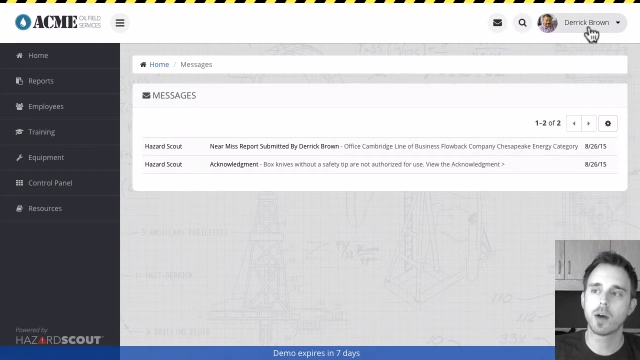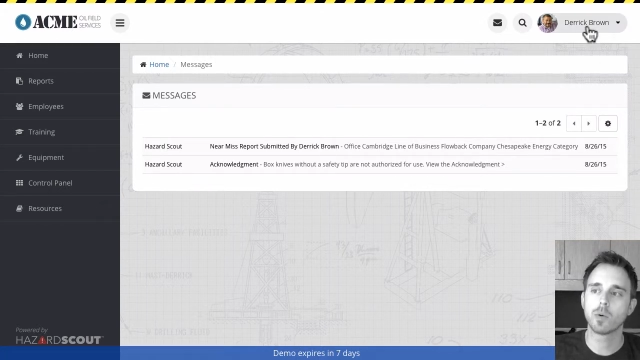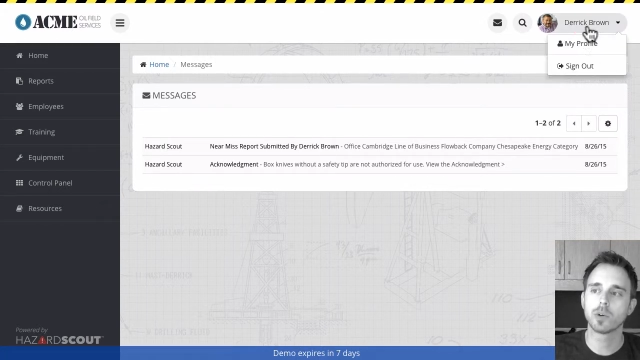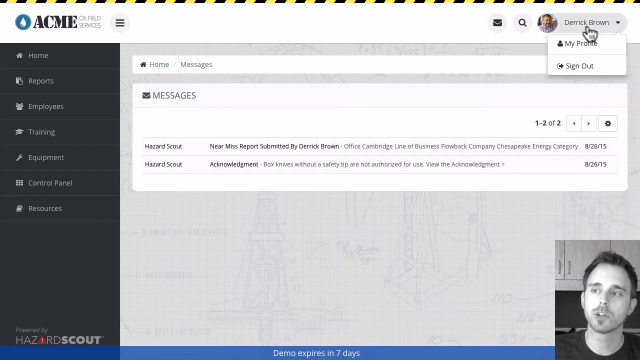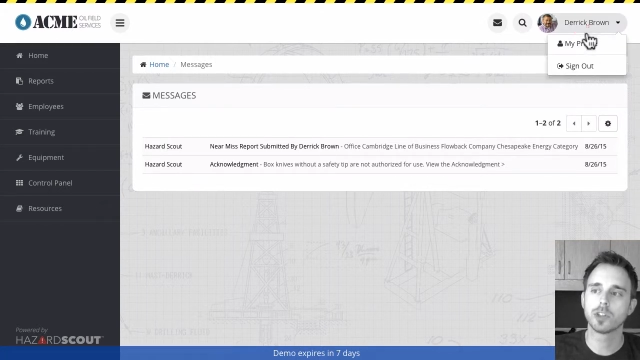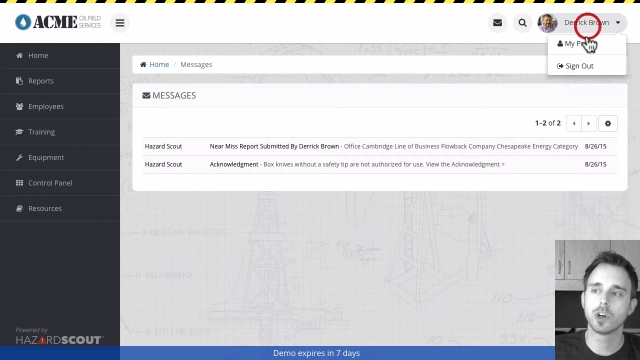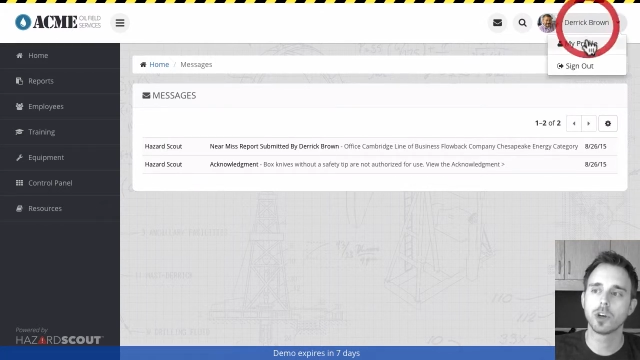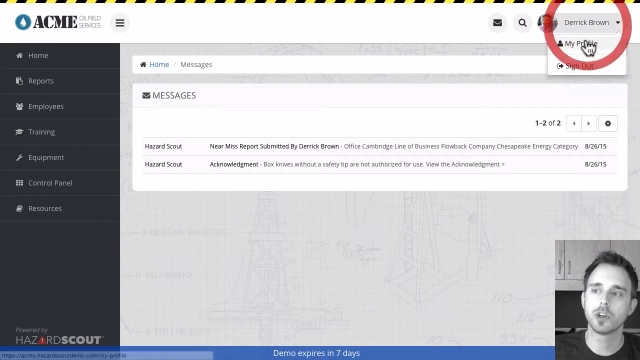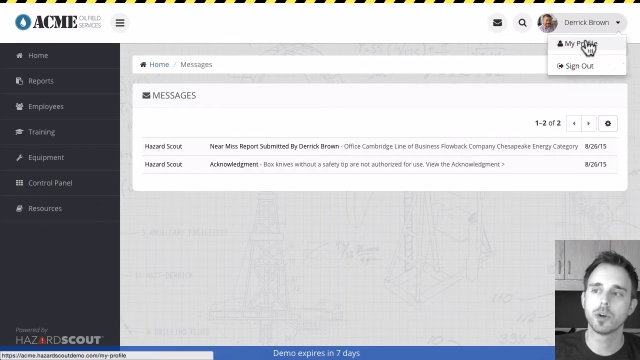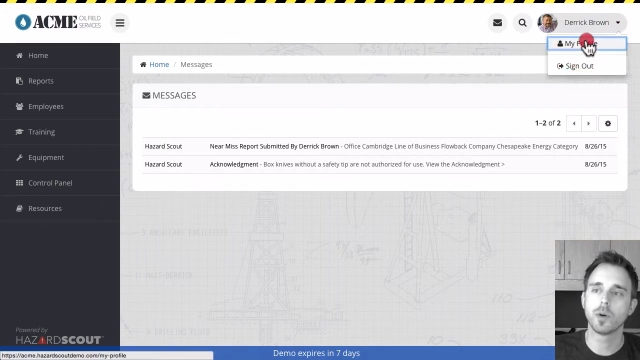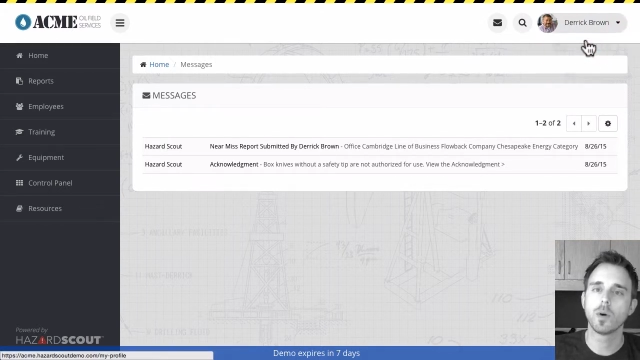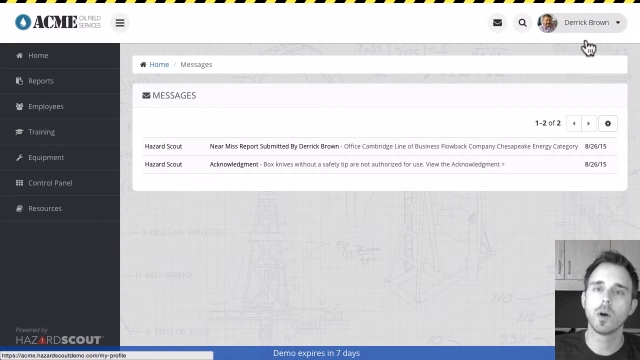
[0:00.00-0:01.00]
I want to show
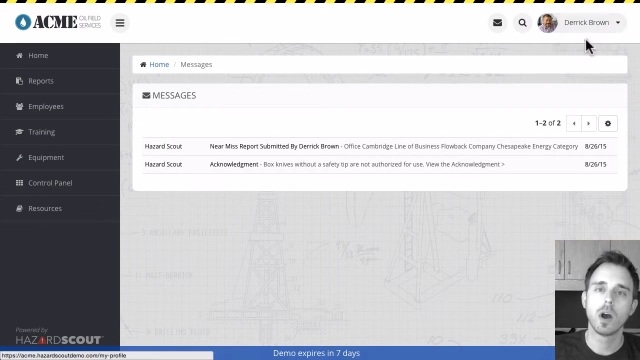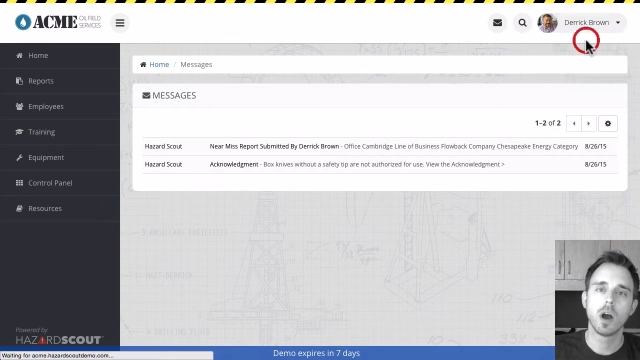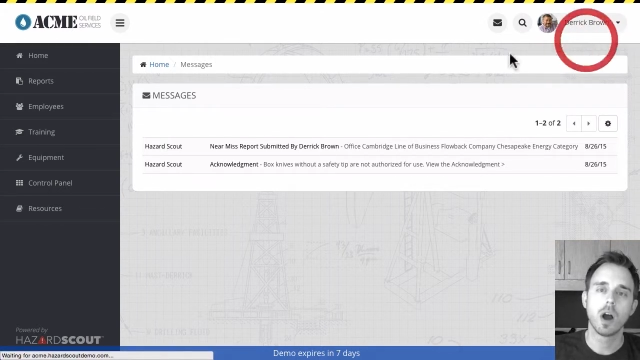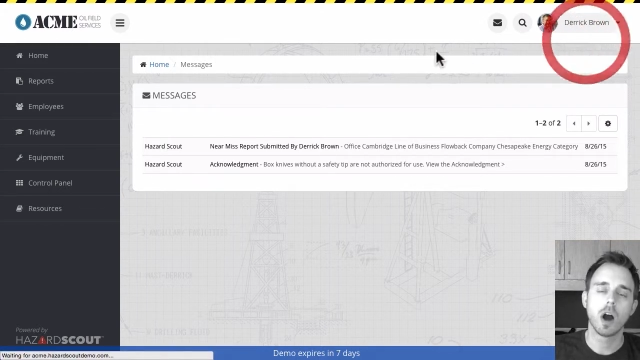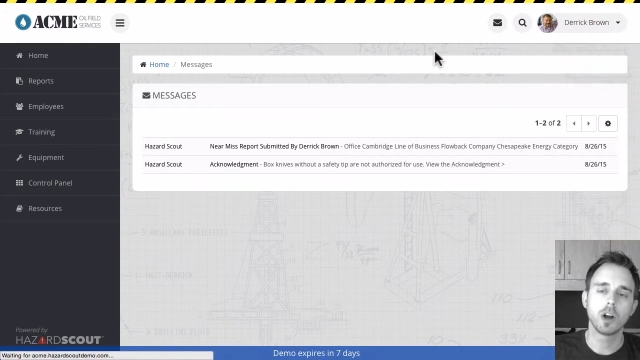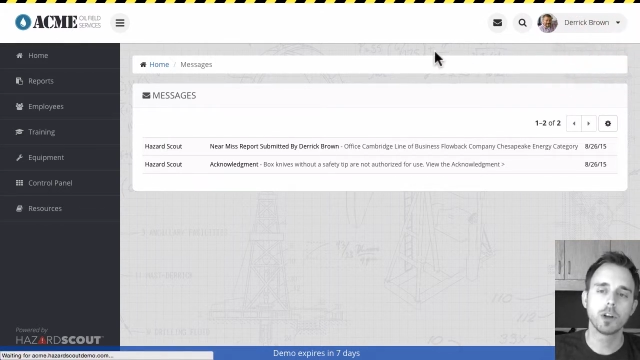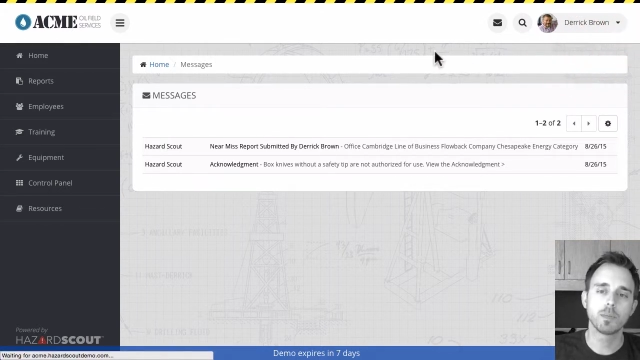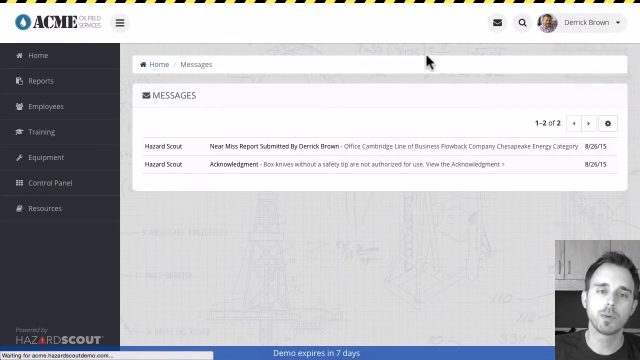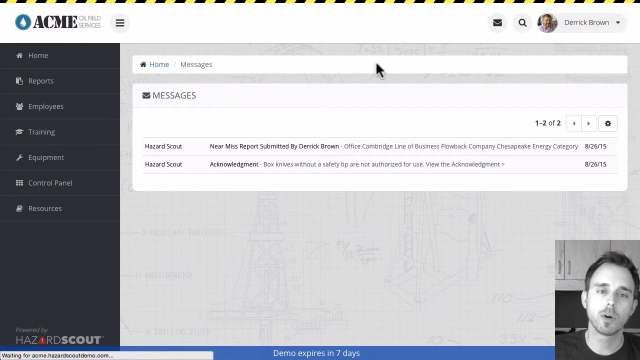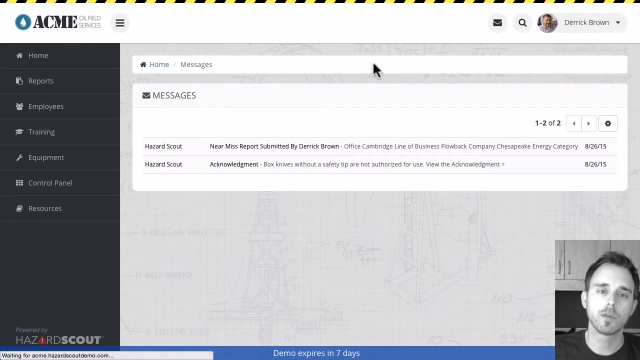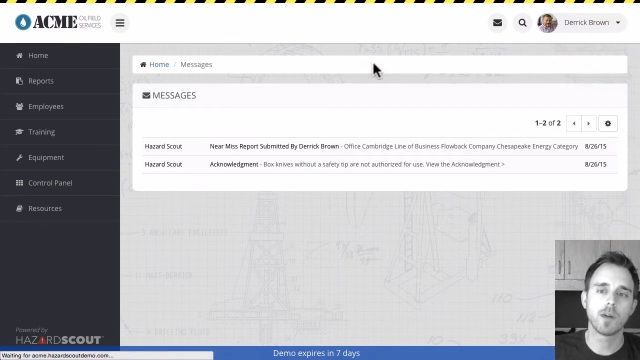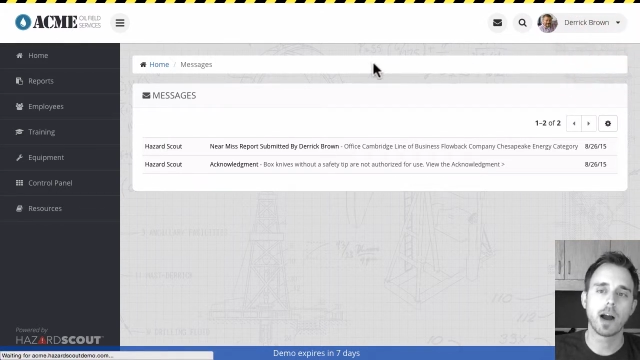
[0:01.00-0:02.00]
you on your
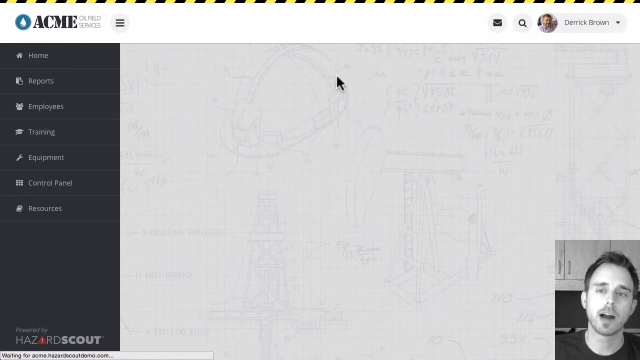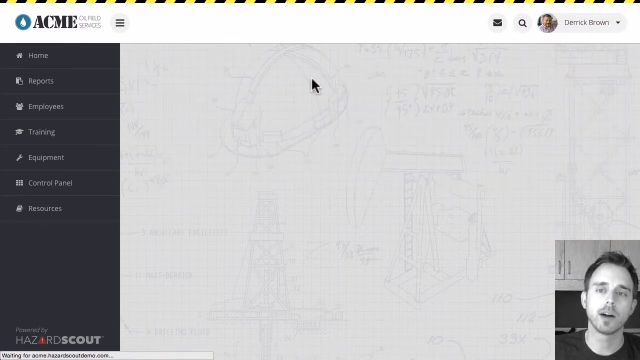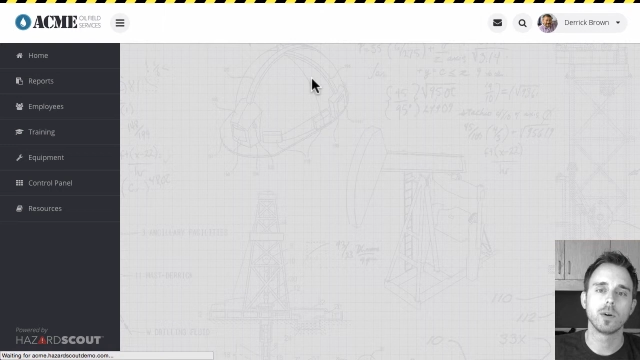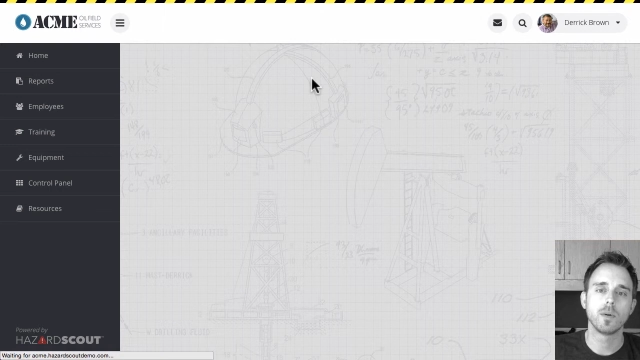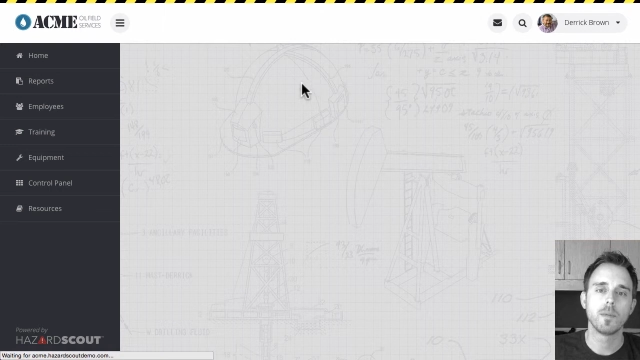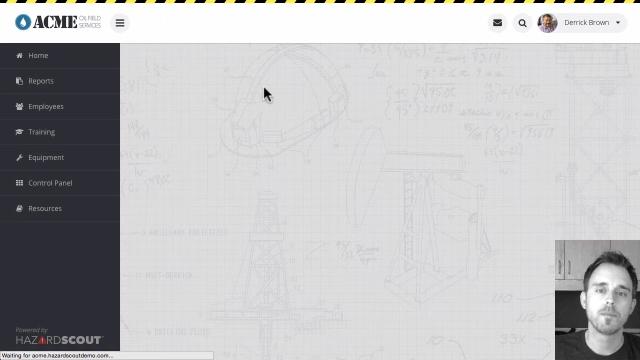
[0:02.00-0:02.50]
profile,